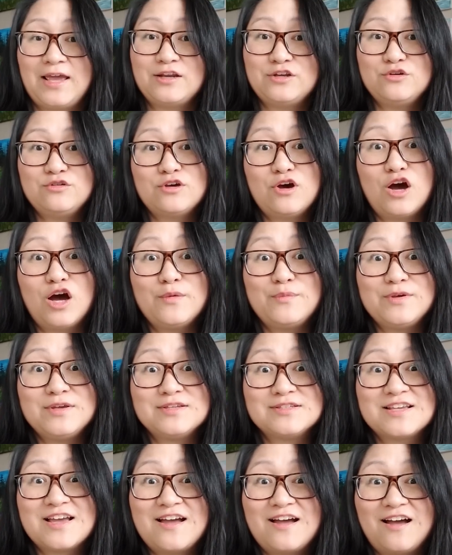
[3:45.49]
and do the
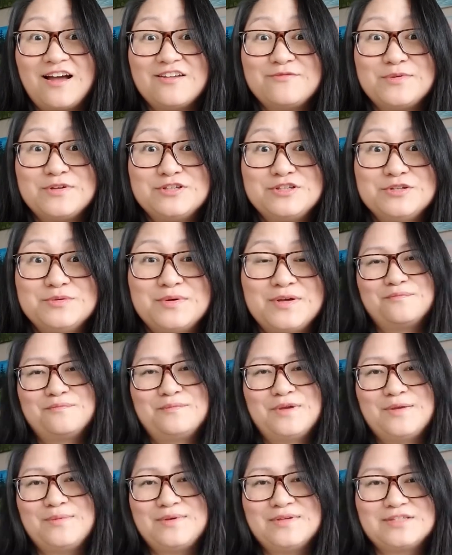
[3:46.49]
hobbies I've been doing.
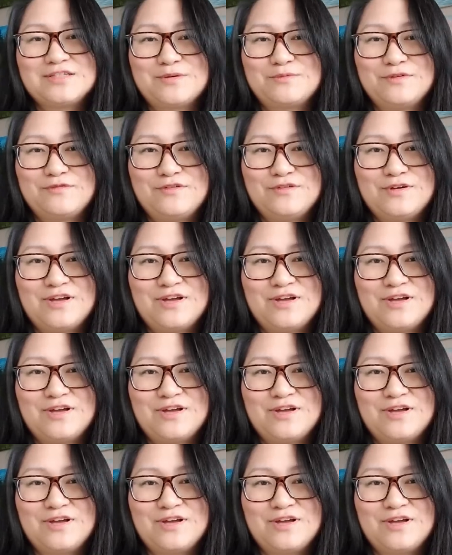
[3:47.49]
Maybe some of you